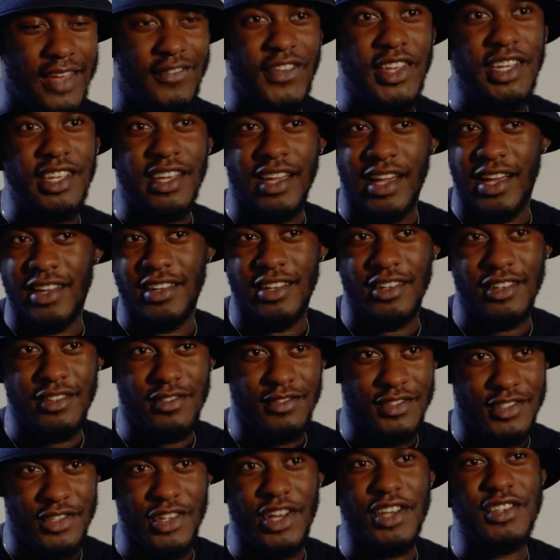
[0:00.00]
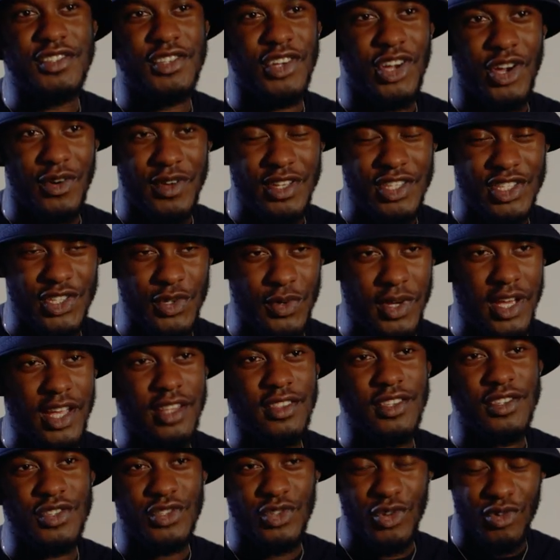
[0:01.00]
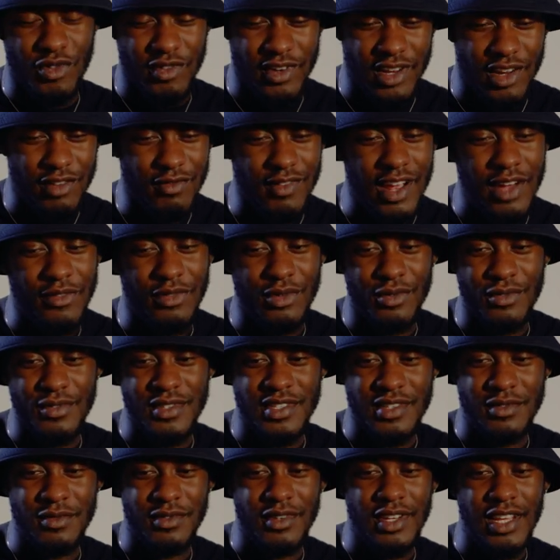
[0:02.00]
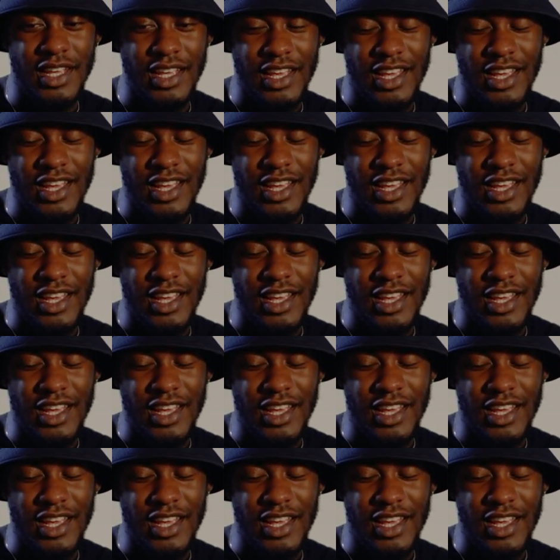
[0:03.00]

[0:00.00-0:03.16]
And then he kind of starts to go into it, and the story unravels, and